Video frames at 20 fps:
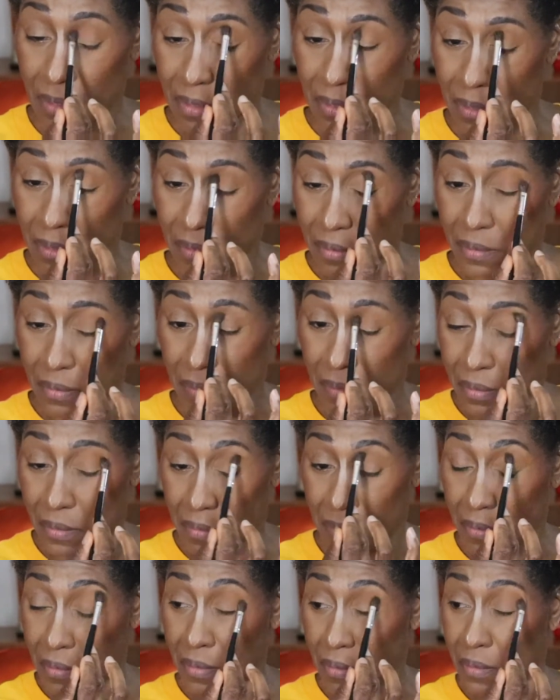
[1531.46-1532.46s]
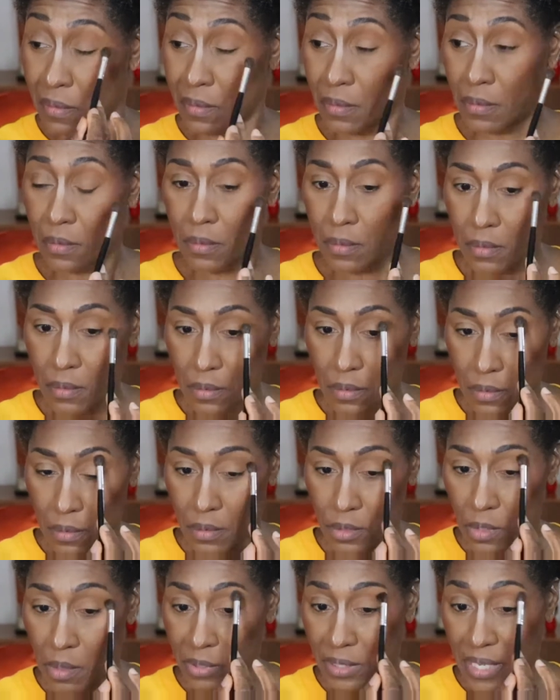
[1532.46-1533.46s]
You almost can't even
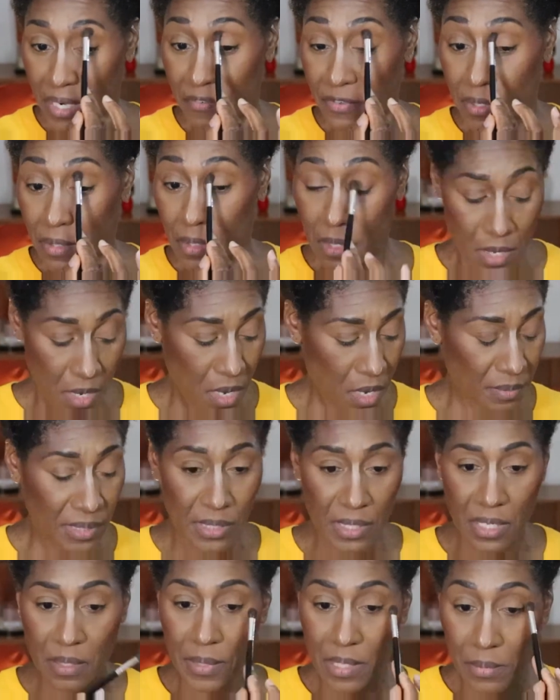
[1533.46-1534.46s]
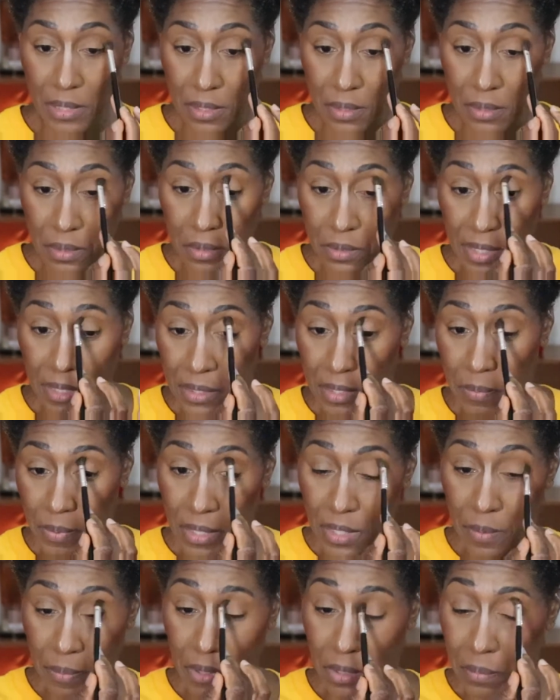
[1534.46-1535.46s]
see it, but I'm going to try
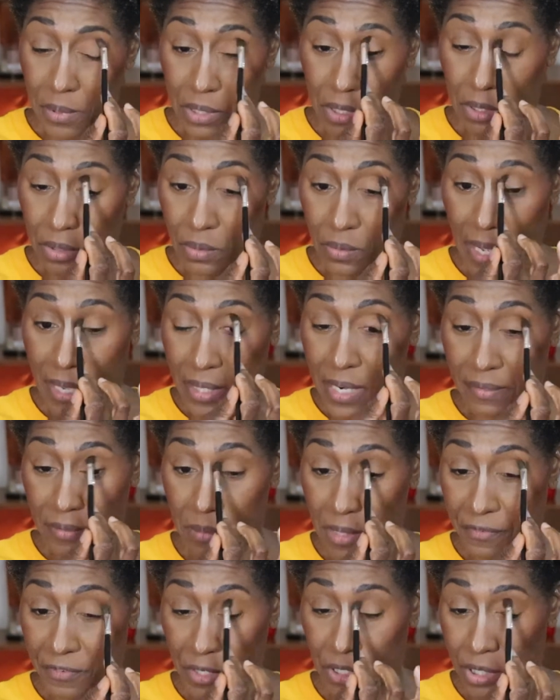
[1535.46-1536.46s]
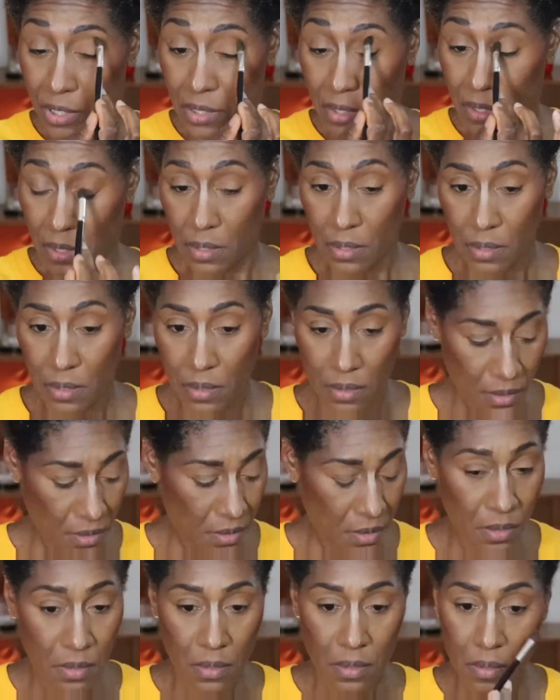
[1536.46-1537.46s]
to deepen it up a little bit just so I
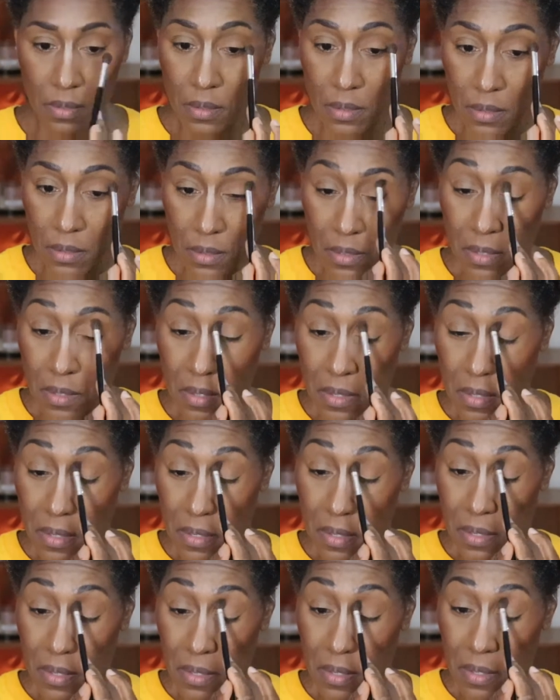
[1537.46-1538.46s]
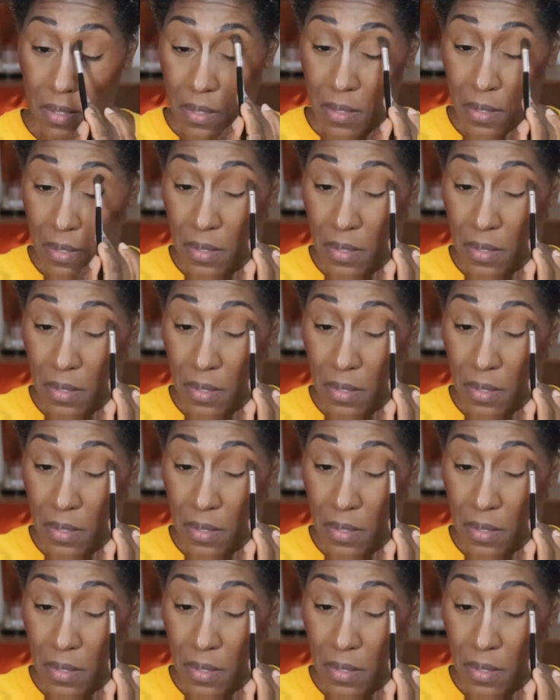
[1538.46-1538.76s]
can have some definition.